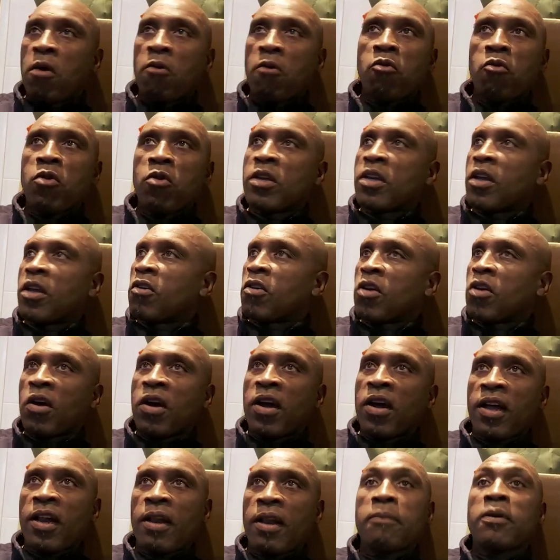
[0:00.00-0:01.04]
we don't go
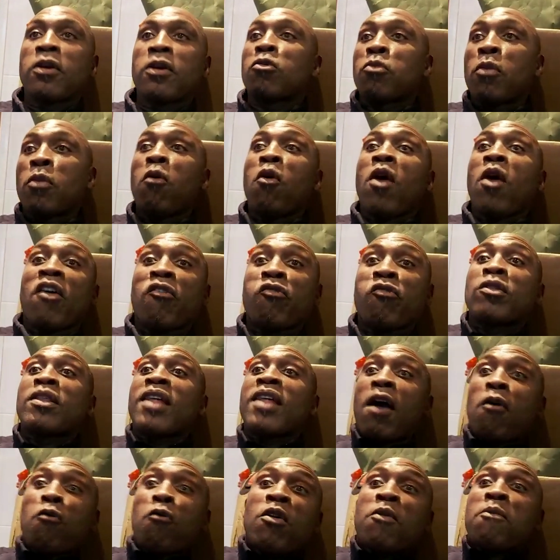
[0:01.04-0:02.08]
out clubbing because my wife was
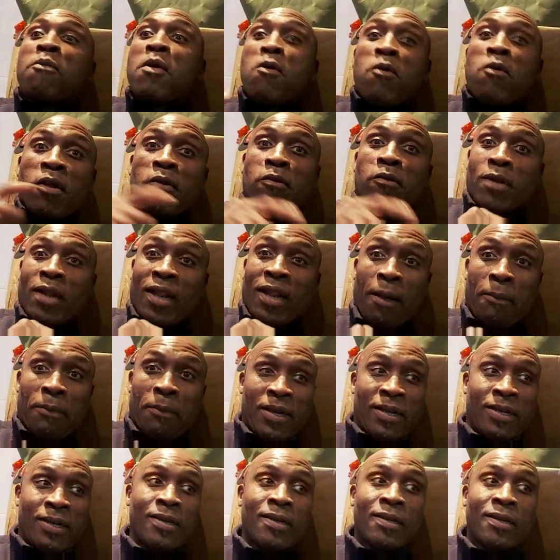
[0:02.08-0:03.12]
out with me when I was
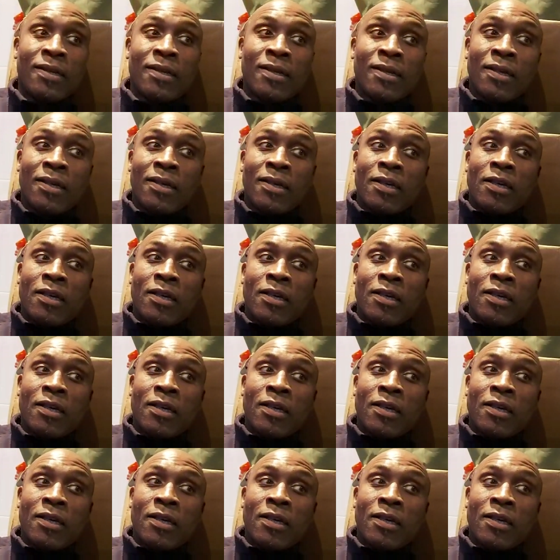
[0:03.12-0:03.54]
clubbing.